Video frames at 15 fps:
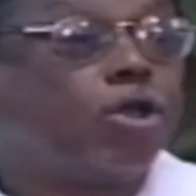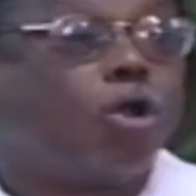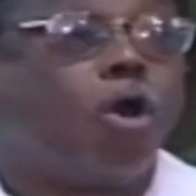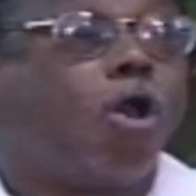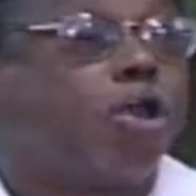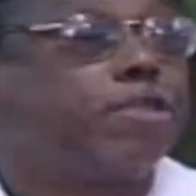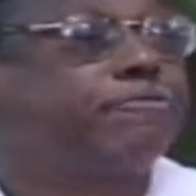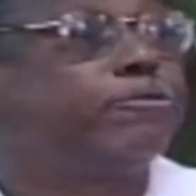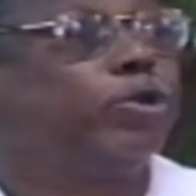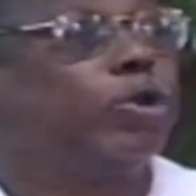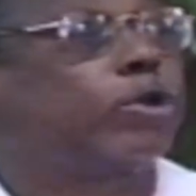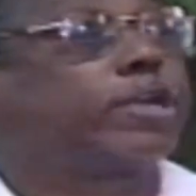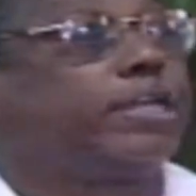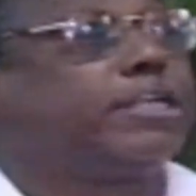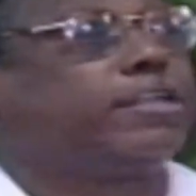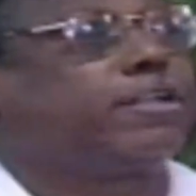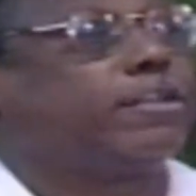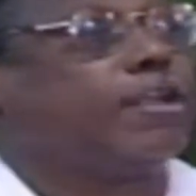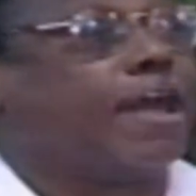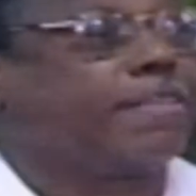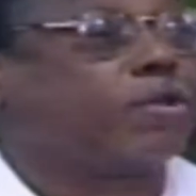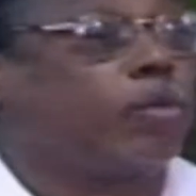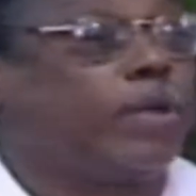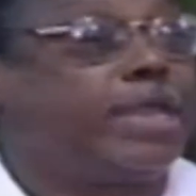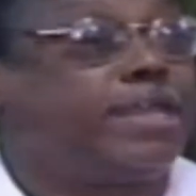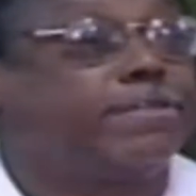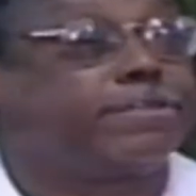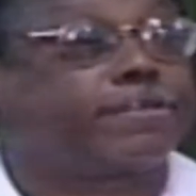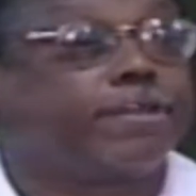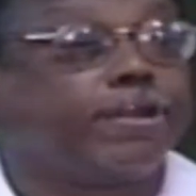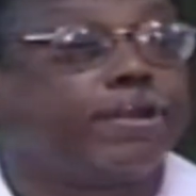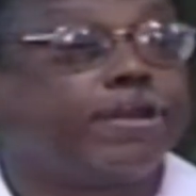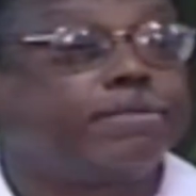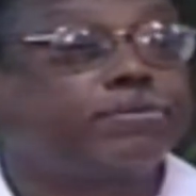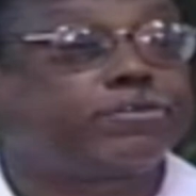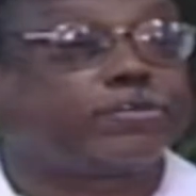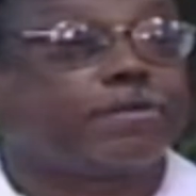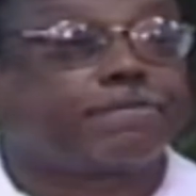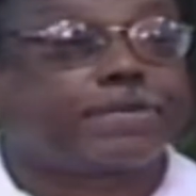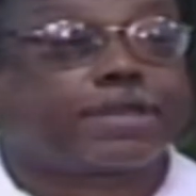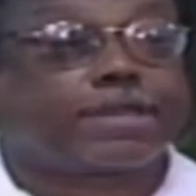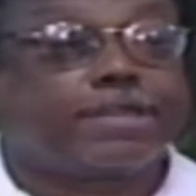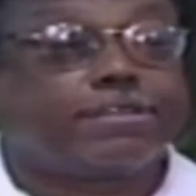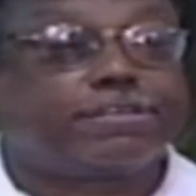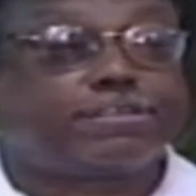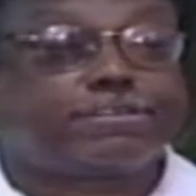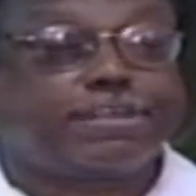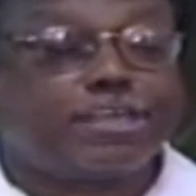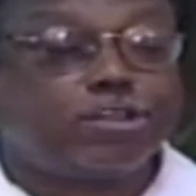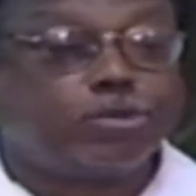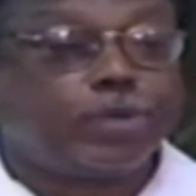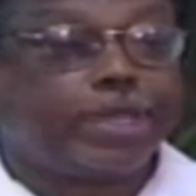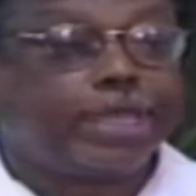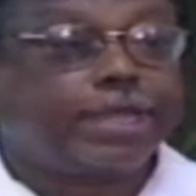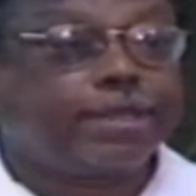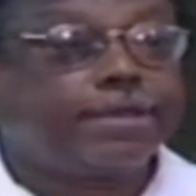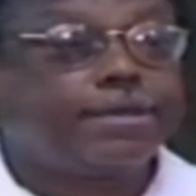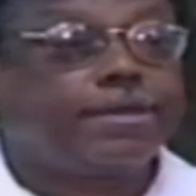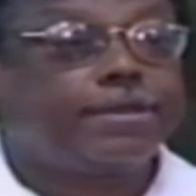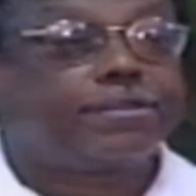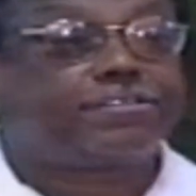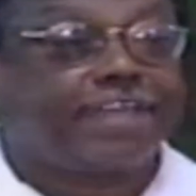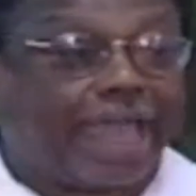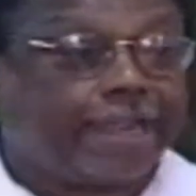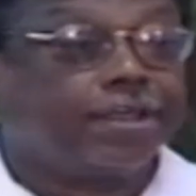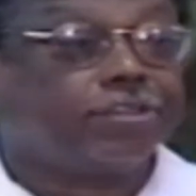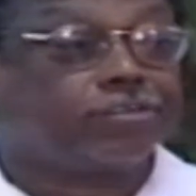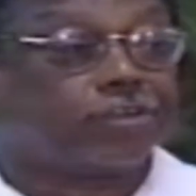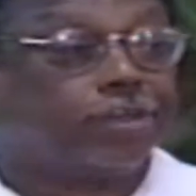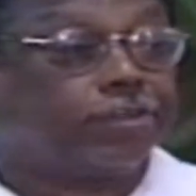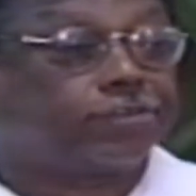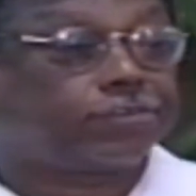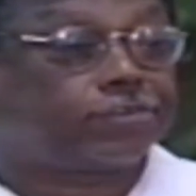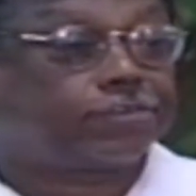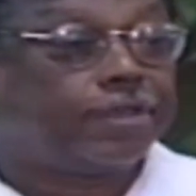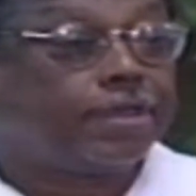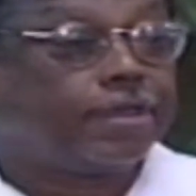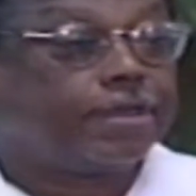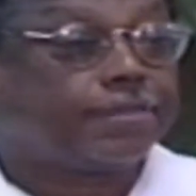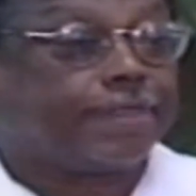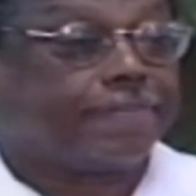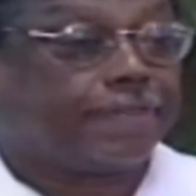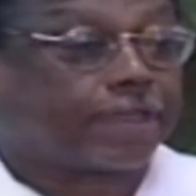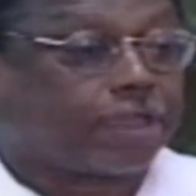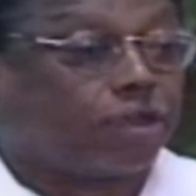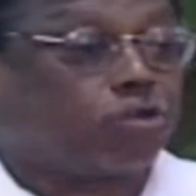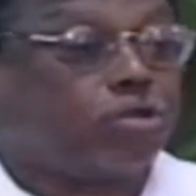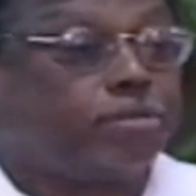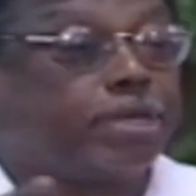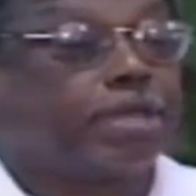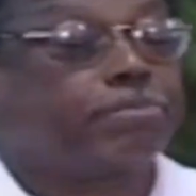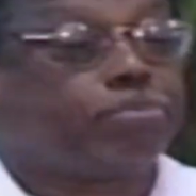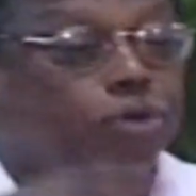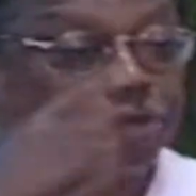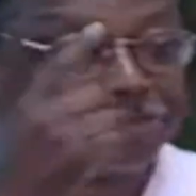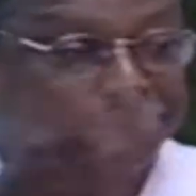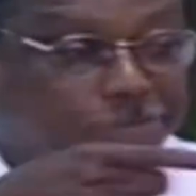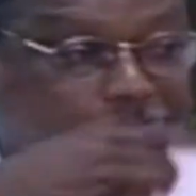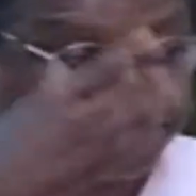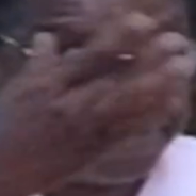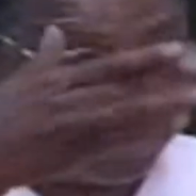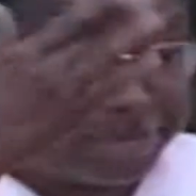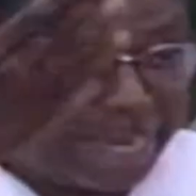Or if you look at it another way, in terms of the continuing challenges that the Caribbean poses to the